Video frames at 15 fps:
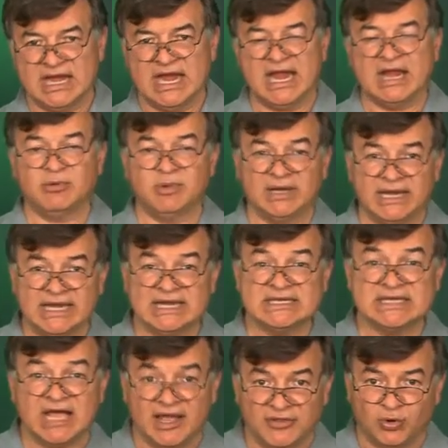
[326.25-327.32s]
and related
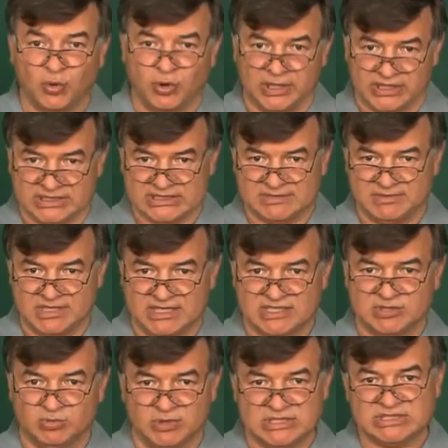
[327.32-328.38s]
to other organs,
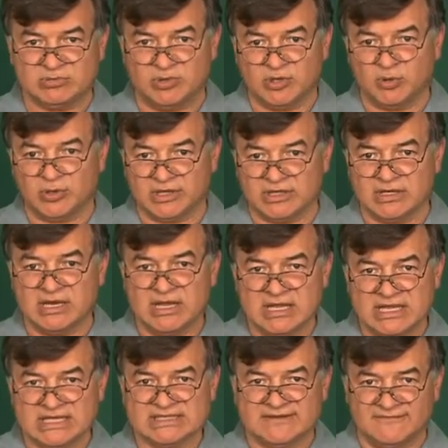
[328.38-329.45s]
because once one organ
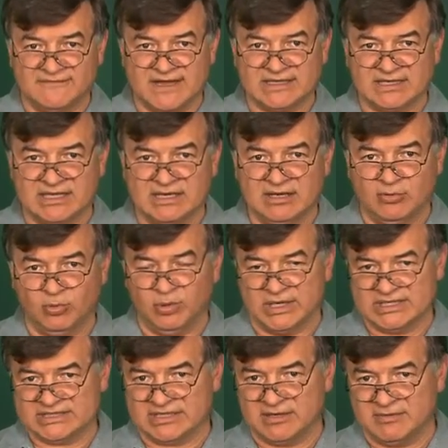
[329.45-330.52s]
is affected, what
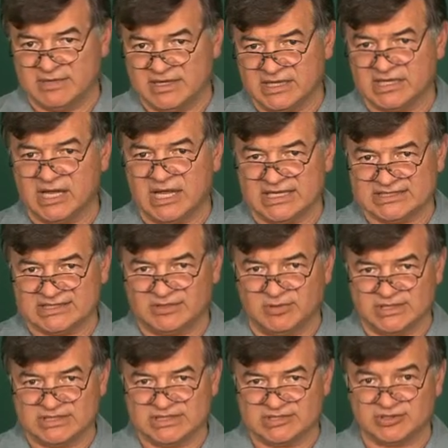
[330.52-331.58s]
is going to be the
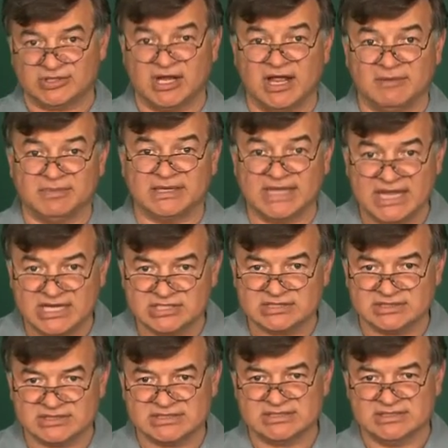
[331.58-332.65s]
consequences or
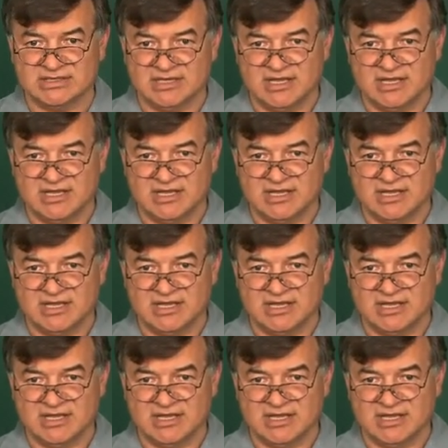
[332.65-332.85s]
complications?